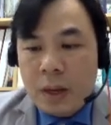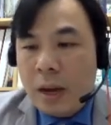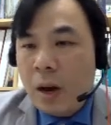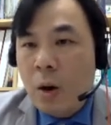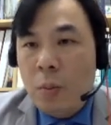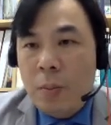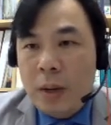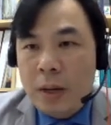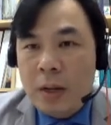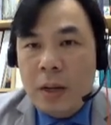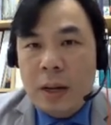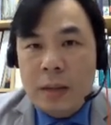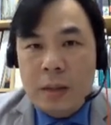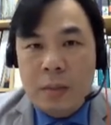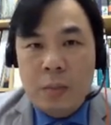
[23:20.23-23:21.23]
oblique
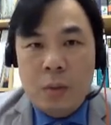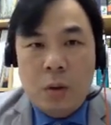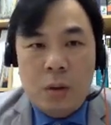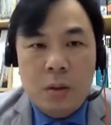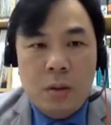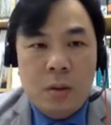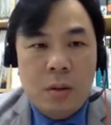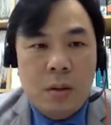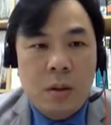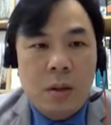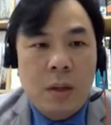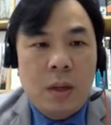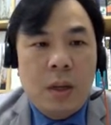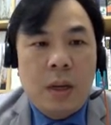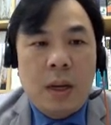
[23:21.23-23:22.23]
asymptotes.
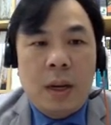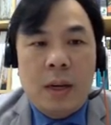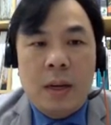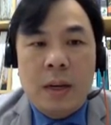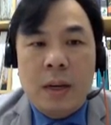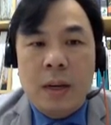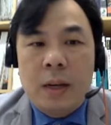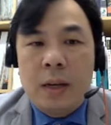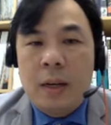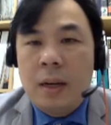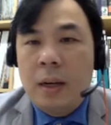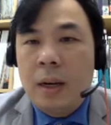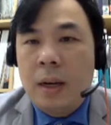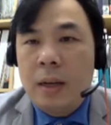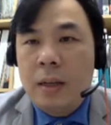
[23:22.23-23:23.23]
And then
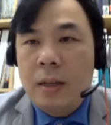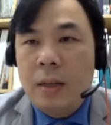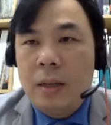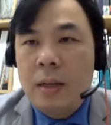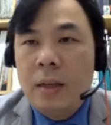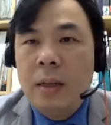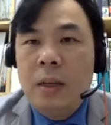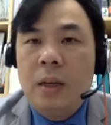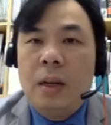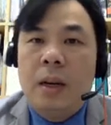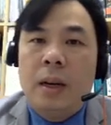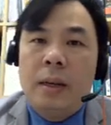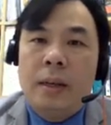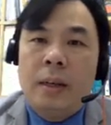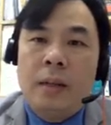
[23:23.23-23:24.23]
lastly,
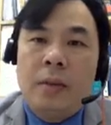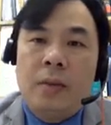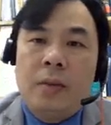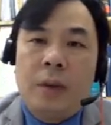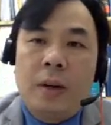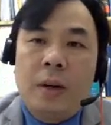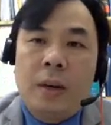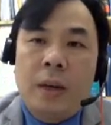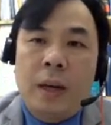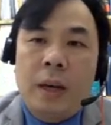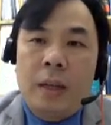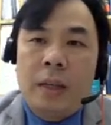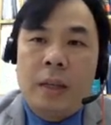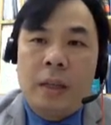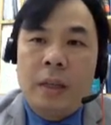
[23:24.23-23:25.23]
identify
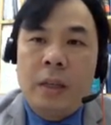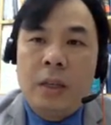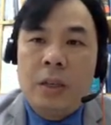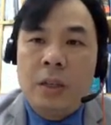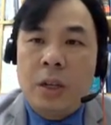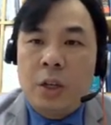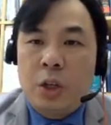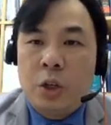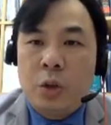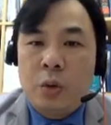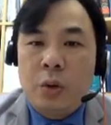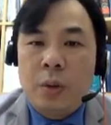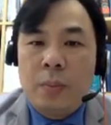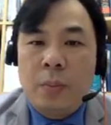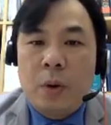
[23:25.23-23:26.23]
any
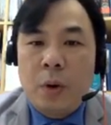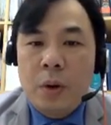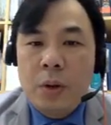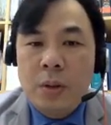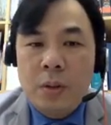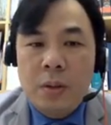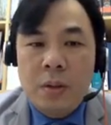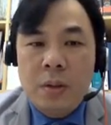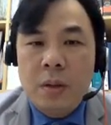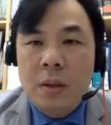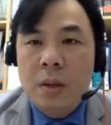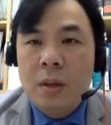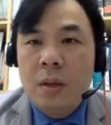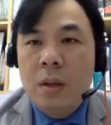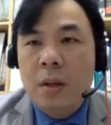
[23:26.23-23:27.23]
stationary points,
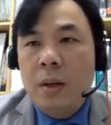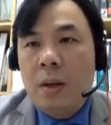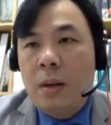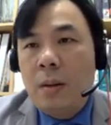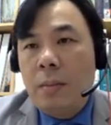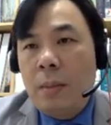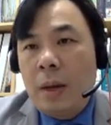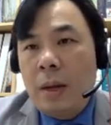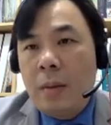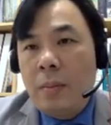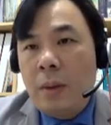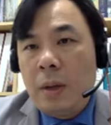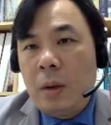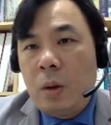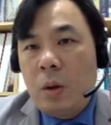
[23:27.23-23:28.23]
may
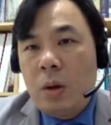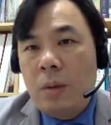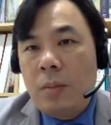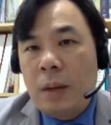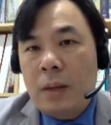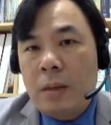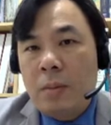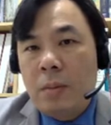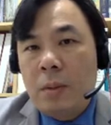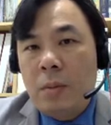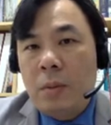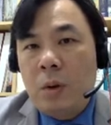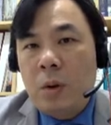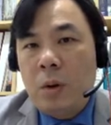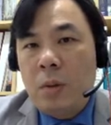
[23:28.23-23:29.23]
be local maximum,
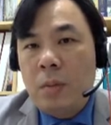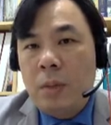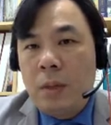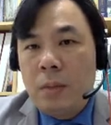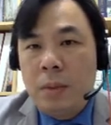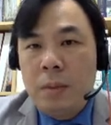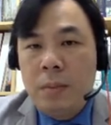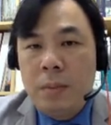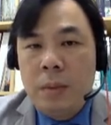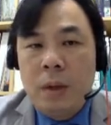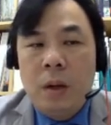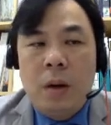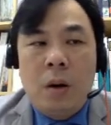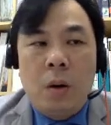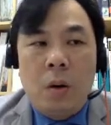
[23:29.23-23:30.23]
local minimum,
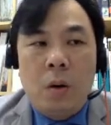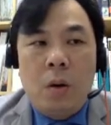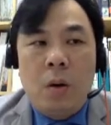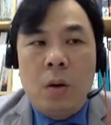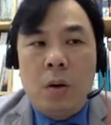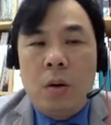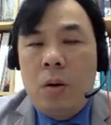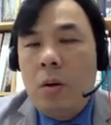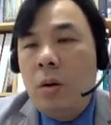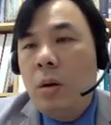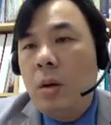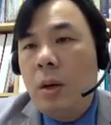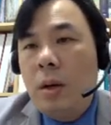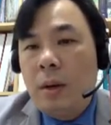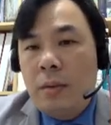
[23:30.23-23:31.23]
or
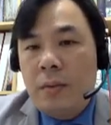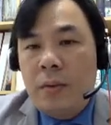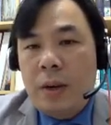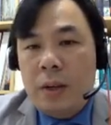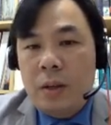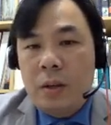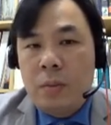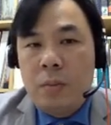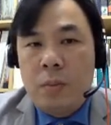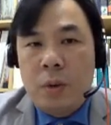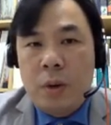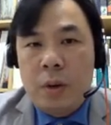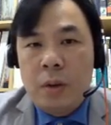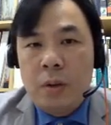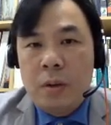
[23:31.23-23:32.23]
inflection
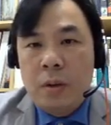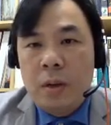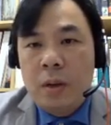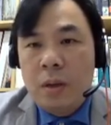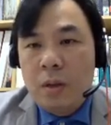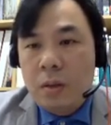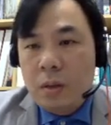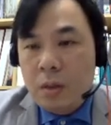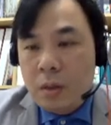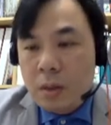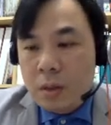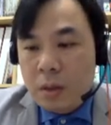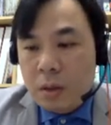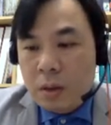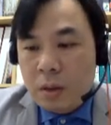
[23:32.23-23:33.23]
points. So
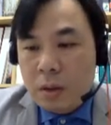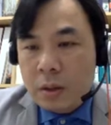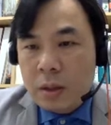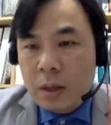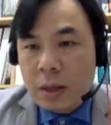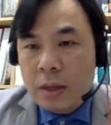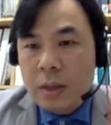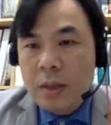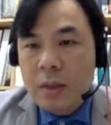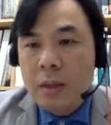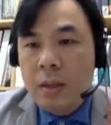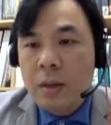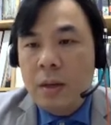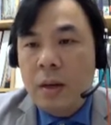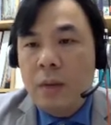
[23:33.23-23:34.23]
this is our
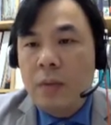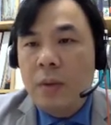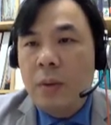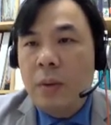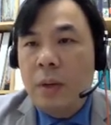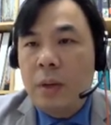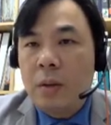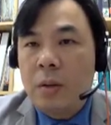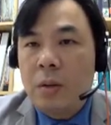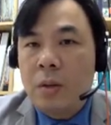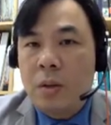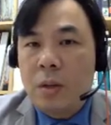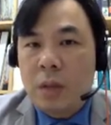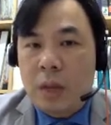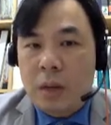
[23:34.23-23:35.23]
second graph that we're going to
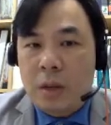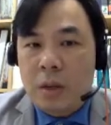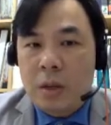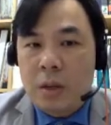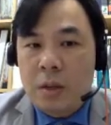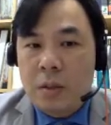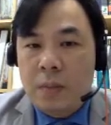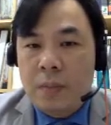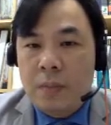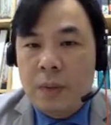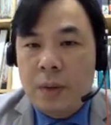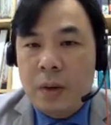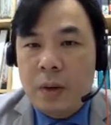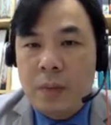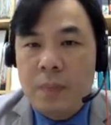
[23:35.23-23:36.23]
sketch,
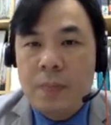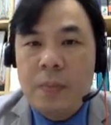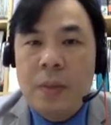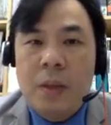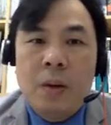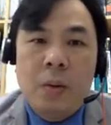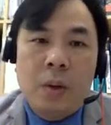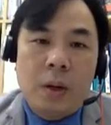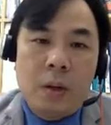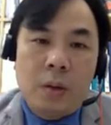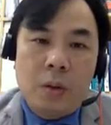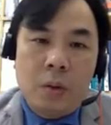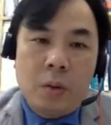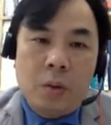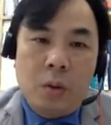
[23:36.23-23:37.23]
right? We're going
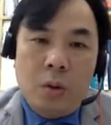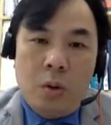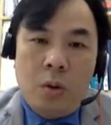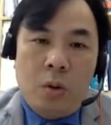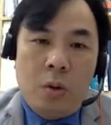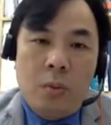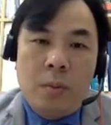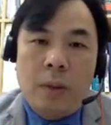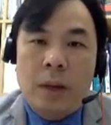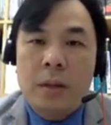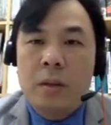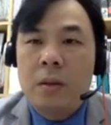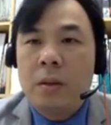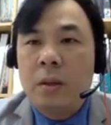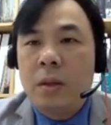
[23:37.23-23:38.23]
to go
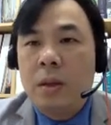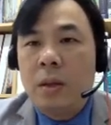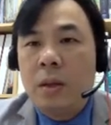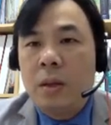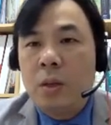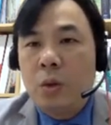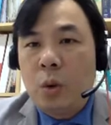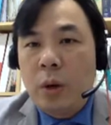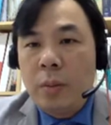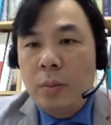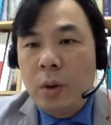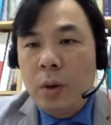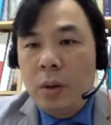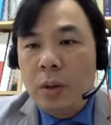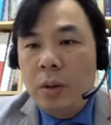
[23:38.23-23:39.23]
back to the drawing
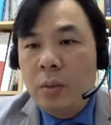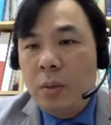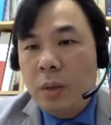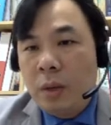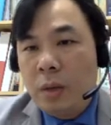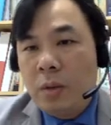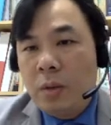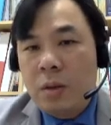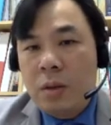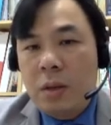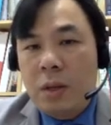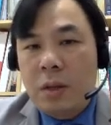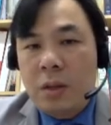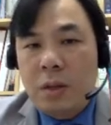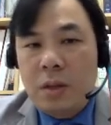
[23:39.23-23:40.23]
board. We're going to
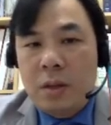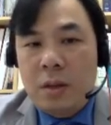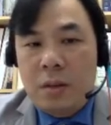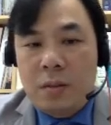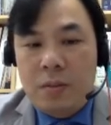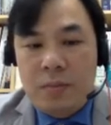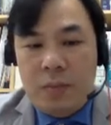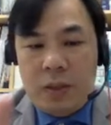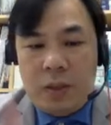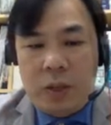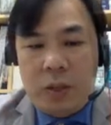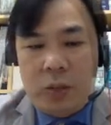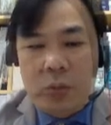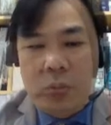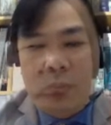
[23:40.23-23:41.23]
sketch this out. Stay
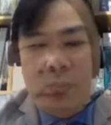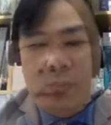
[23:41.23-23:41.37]
tuned.